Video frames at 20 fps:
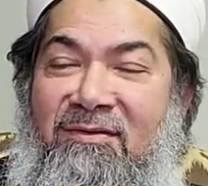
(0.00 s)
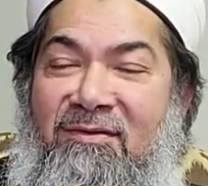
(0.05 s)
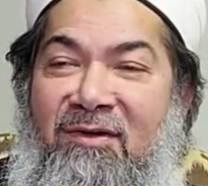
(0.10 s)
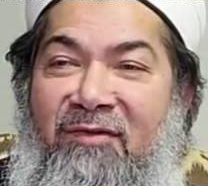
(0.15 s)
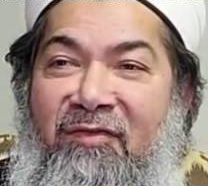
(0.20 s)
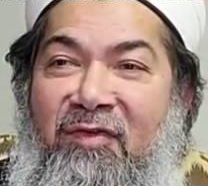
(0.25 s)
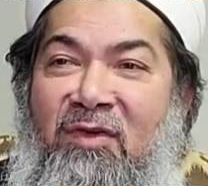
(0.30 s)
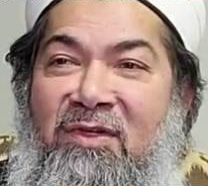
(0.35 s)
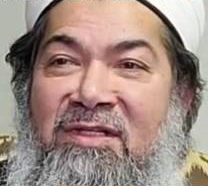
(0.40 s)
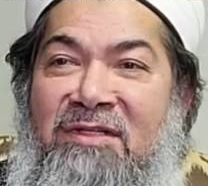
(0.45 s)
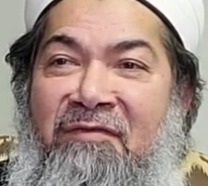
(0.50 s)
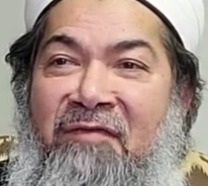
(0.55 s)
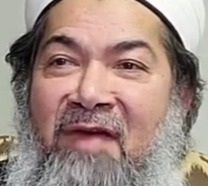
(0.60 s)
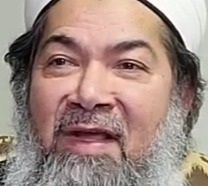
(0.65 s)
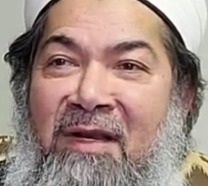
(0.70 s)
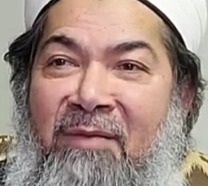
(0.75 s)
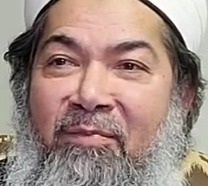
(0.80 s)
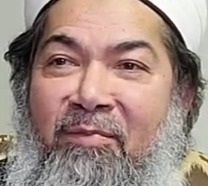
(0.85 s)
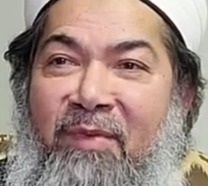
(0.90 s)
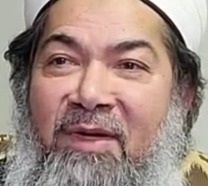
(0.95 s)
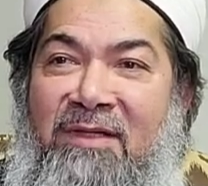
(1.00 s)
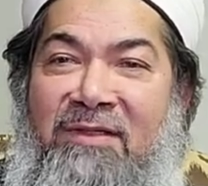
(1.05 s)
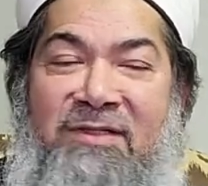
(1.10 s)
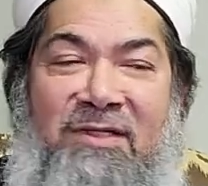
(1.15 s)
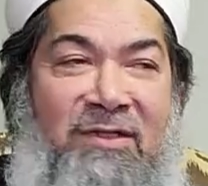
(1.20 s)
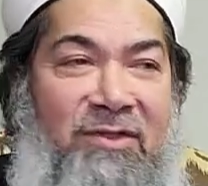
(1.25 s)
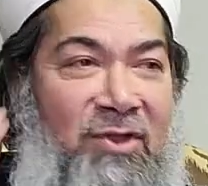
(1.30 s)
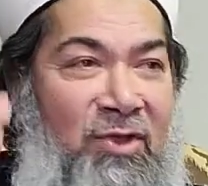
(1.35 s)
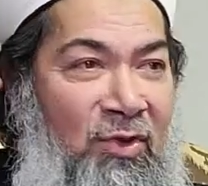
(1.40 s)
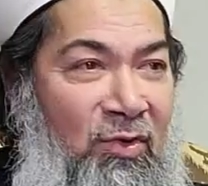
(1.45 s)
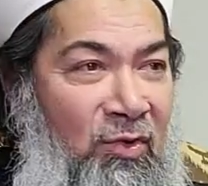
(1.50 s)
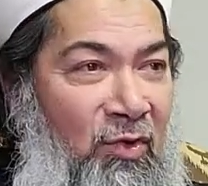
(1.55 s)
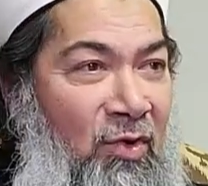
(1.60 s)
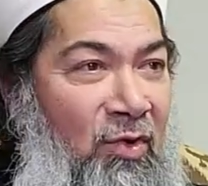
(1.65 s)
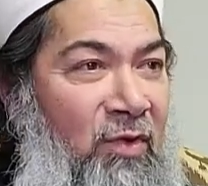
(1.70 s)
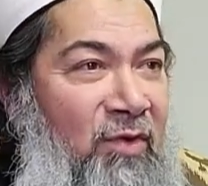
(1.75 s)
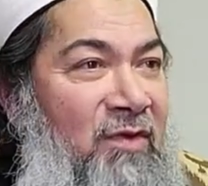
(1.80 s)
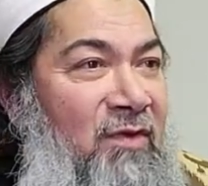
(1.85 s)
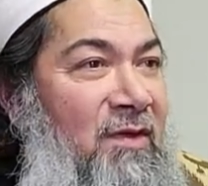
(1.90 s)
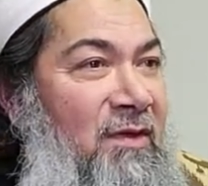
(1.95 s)
of your development and your
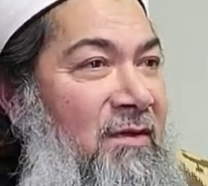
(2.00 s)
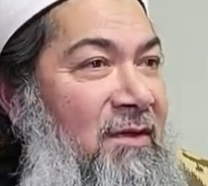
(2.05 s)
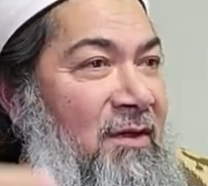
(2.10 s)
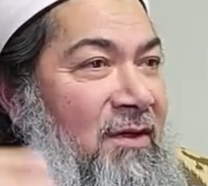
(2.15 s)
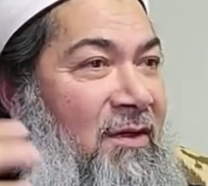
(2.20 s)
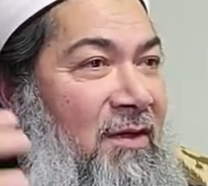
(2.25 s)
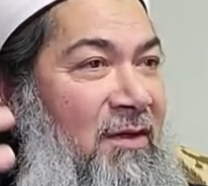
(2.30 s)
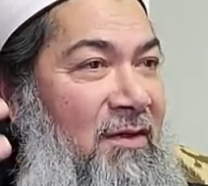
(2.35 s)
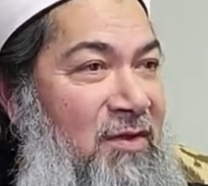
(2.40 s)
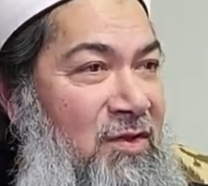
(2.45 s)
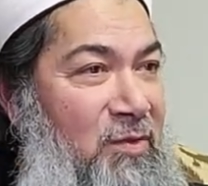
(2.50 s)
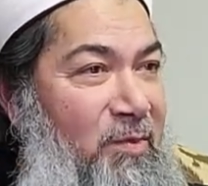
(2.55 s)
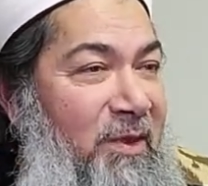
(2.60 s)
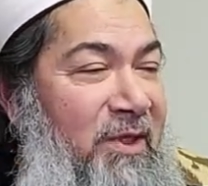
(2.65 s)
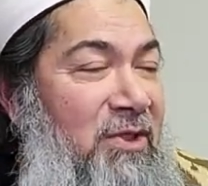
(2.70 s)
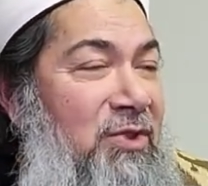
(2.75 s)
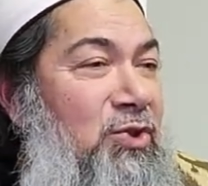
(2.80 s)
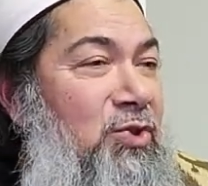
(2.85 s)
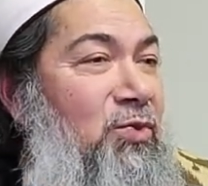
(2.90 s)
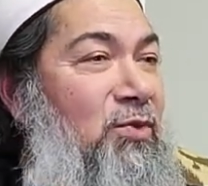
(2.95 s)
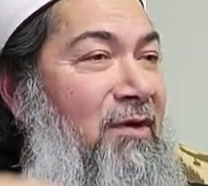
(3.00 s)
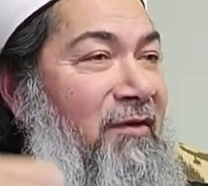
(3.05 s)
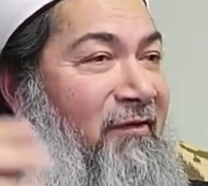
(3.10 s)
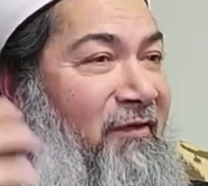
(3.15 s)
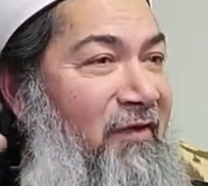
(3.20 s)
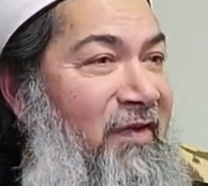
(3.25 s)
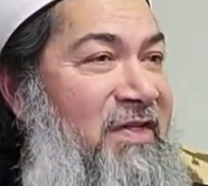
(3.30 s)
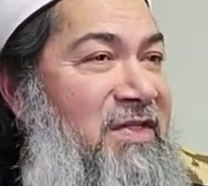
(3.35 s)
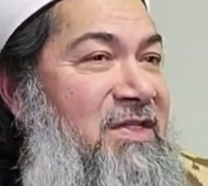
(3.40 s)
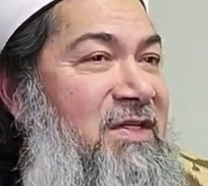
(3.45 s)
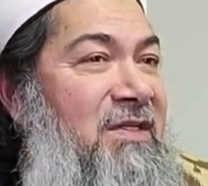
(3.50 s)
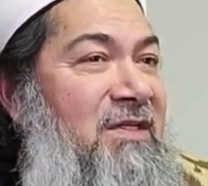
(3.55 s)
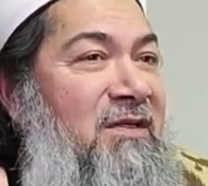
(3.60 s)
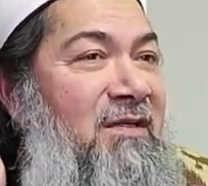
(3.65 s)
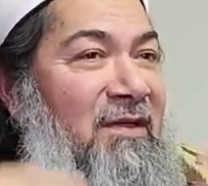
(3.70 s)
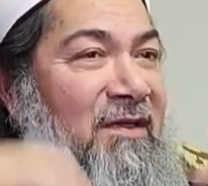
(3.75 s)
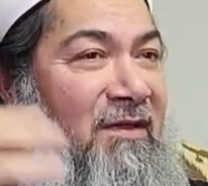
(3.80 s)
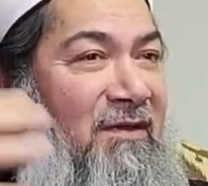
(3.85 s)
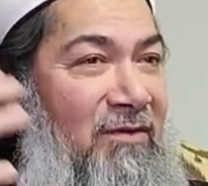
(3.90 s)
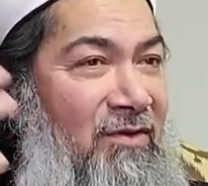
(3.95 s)
growth and spiritual,
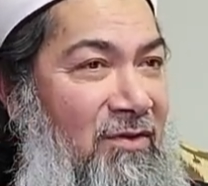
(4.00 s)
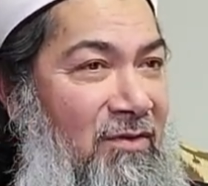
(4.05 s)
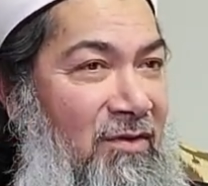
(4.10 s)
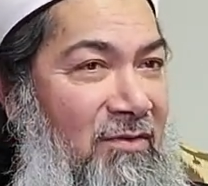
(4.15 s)
physical,